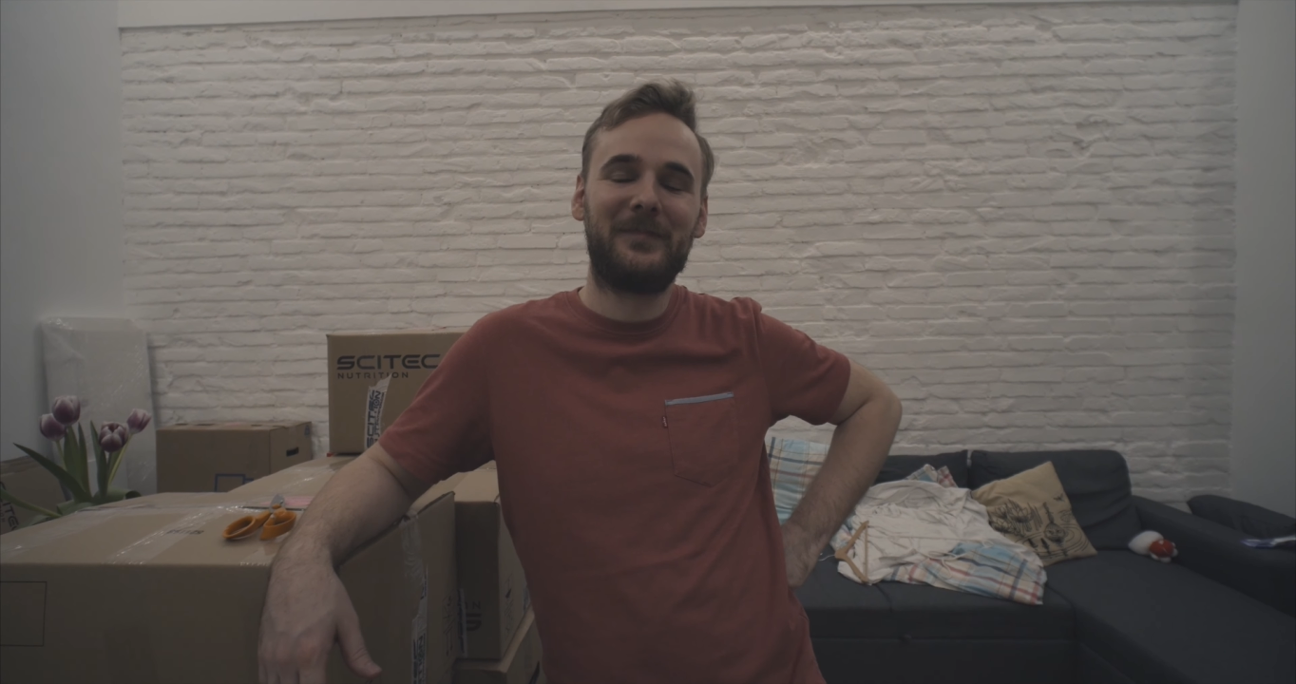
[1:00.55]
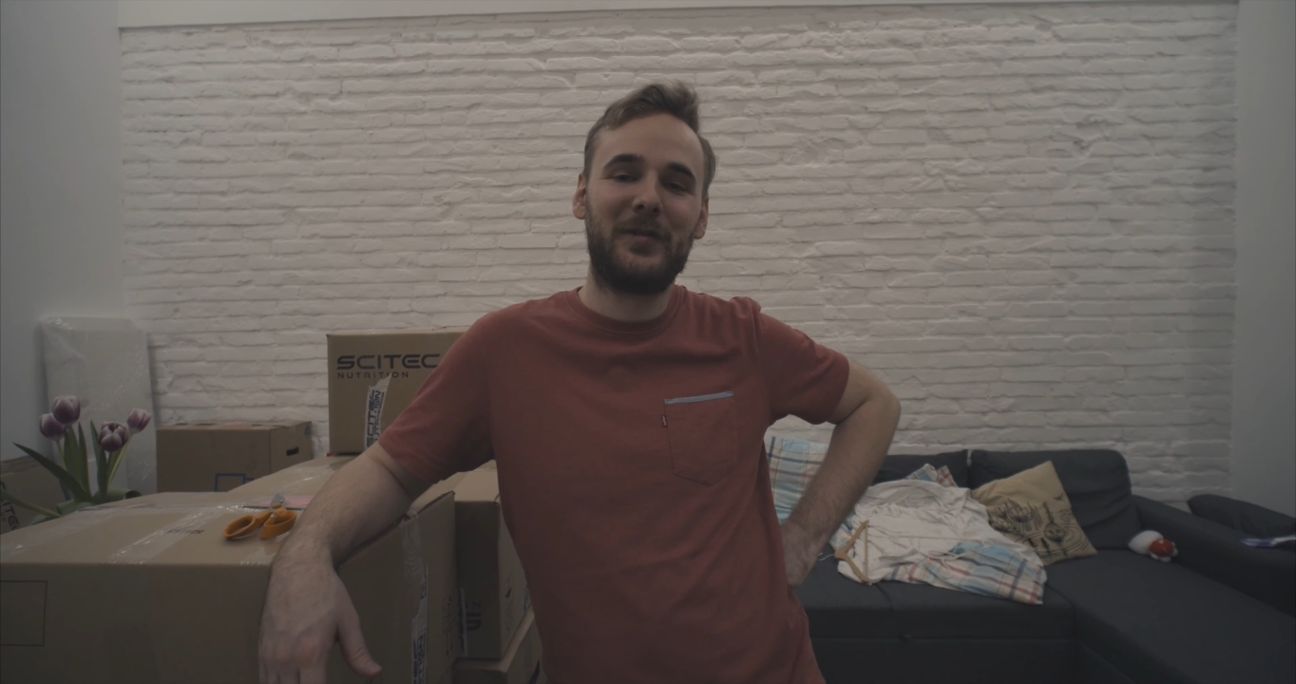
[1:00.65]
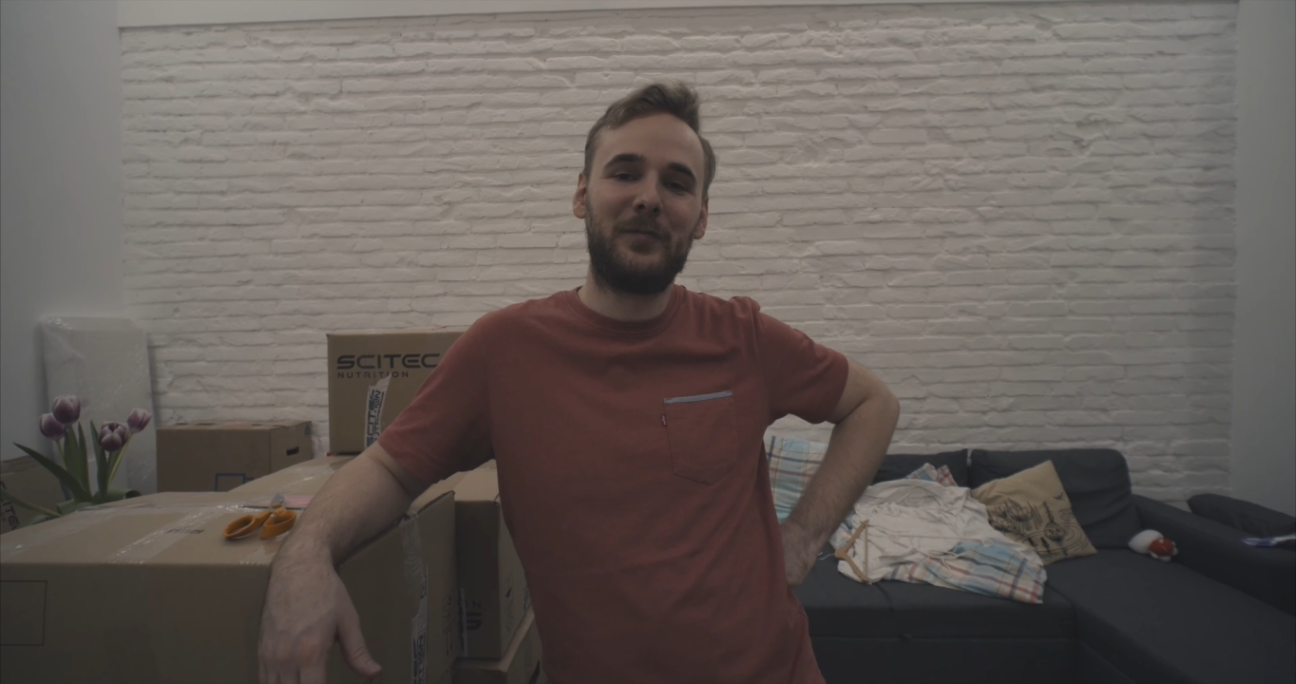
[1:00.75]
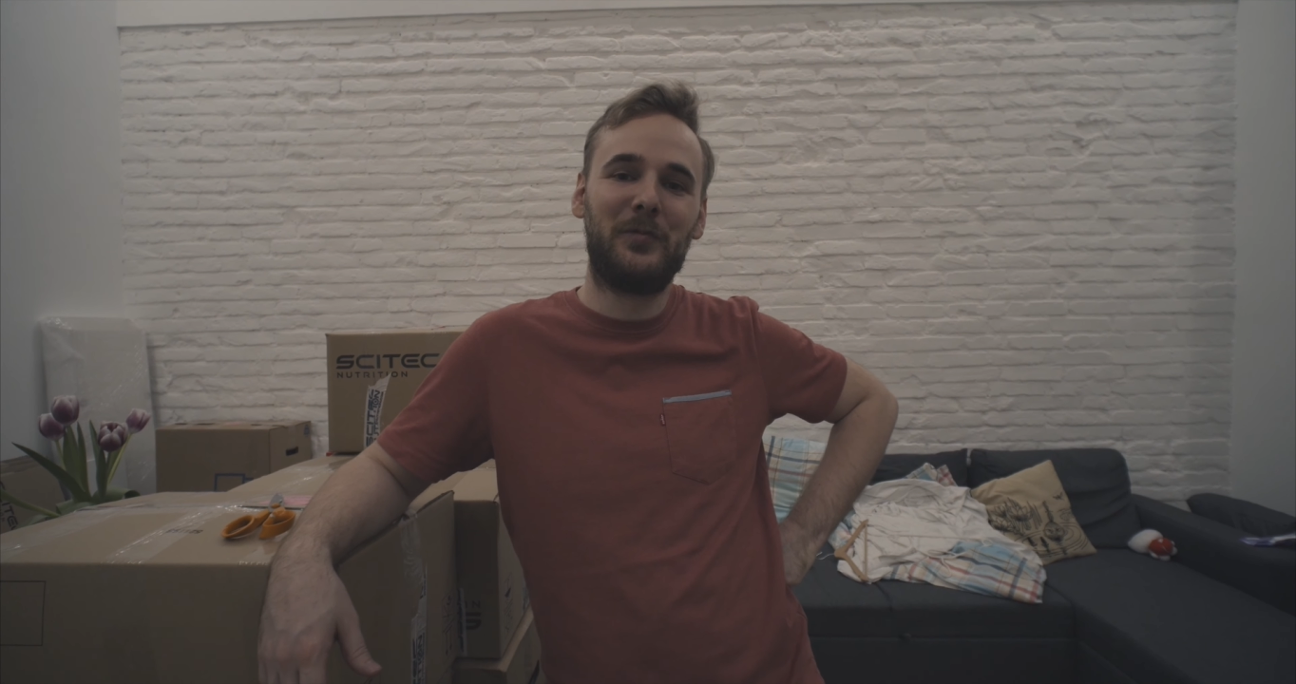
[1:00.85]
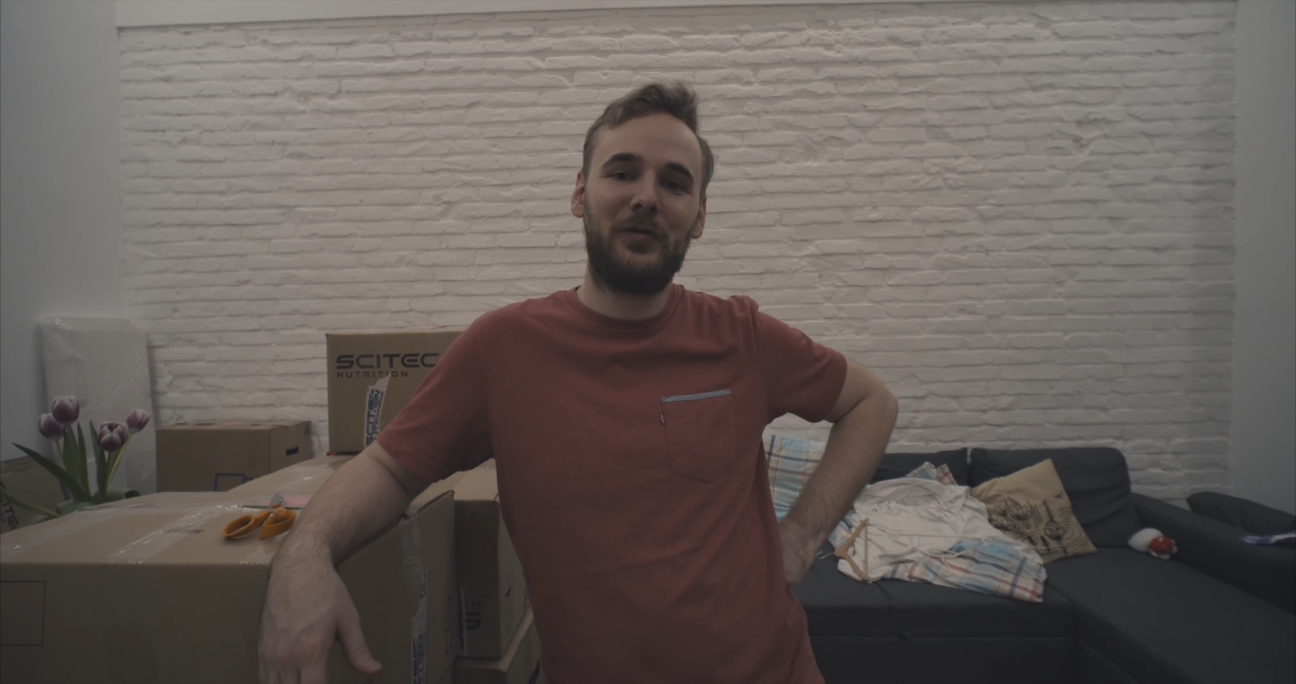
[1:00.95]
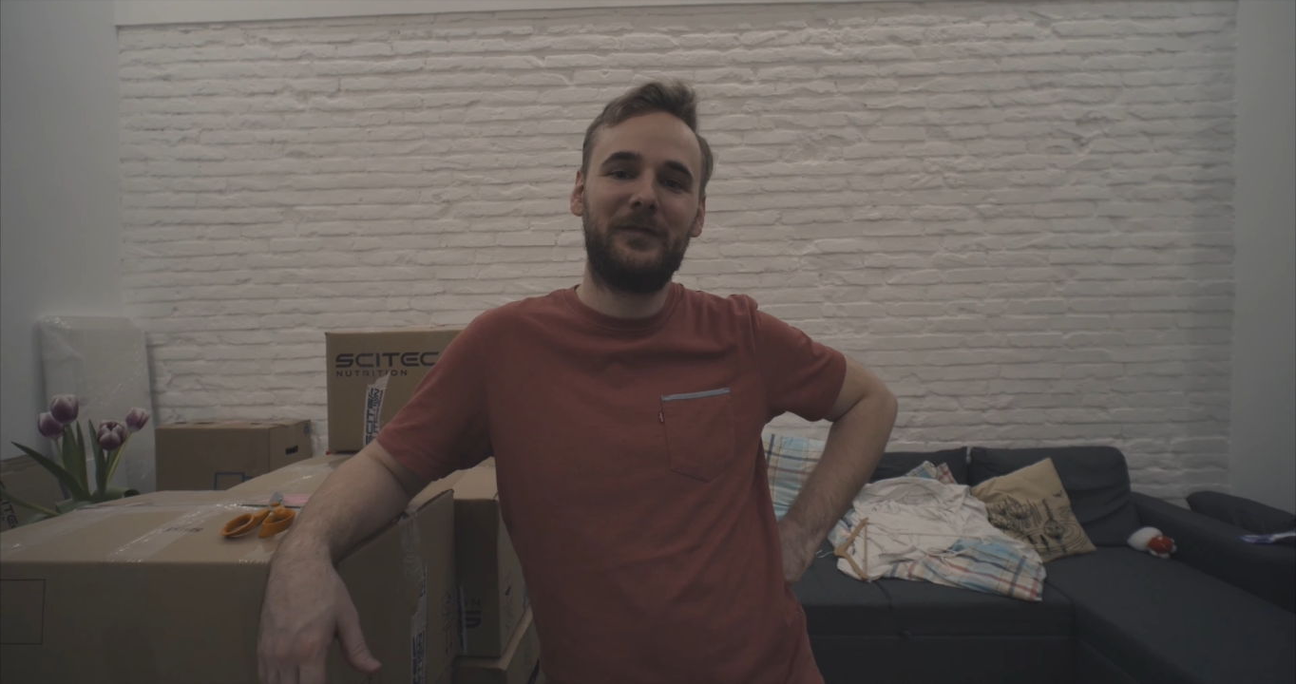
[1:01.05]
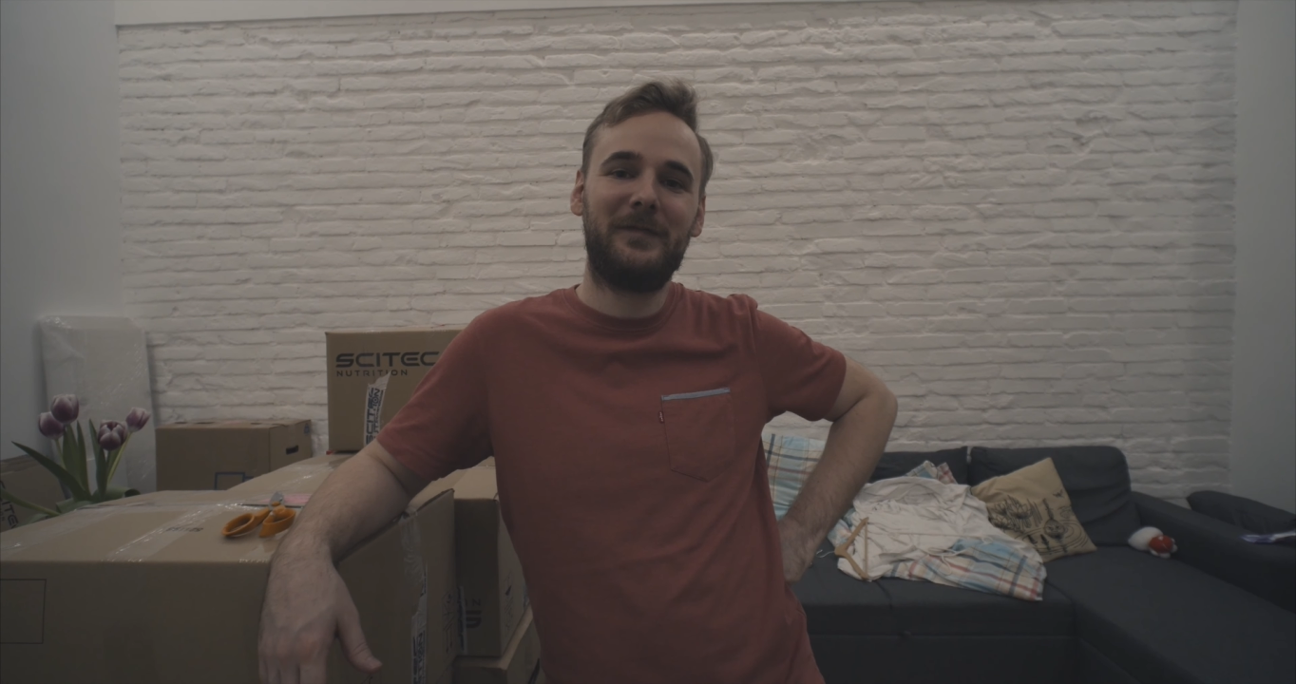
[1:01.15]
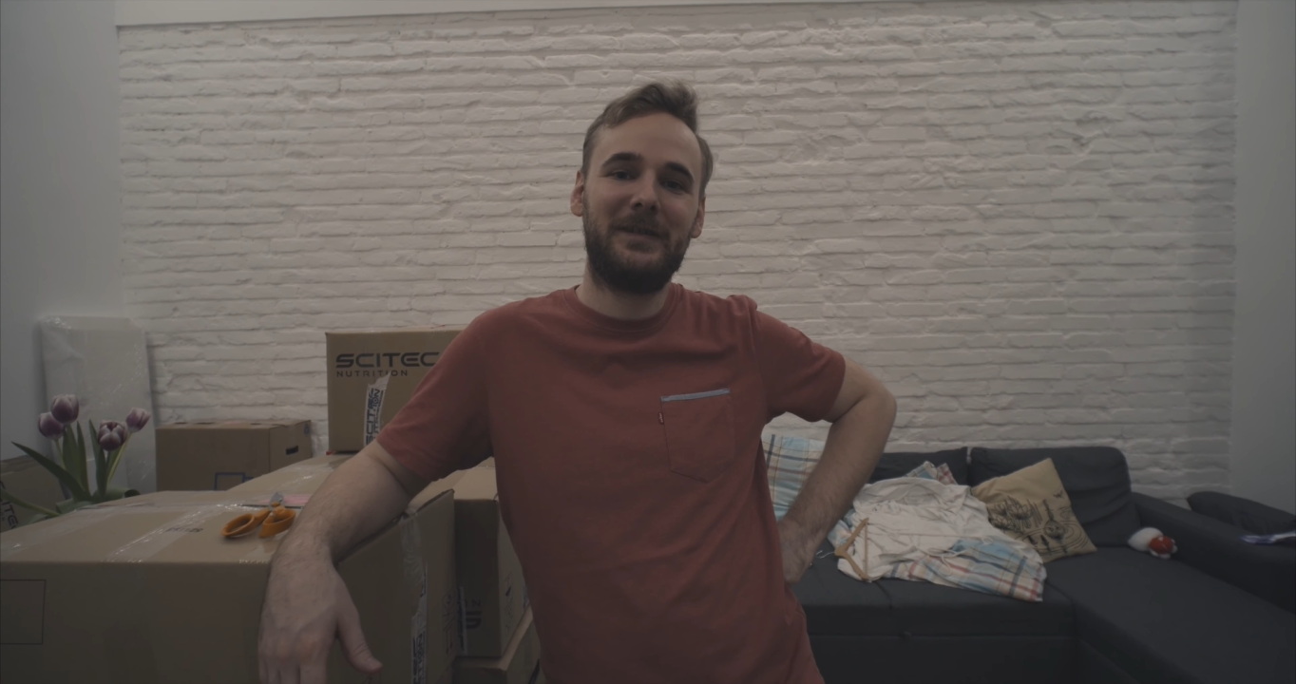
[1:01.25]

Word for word: to move.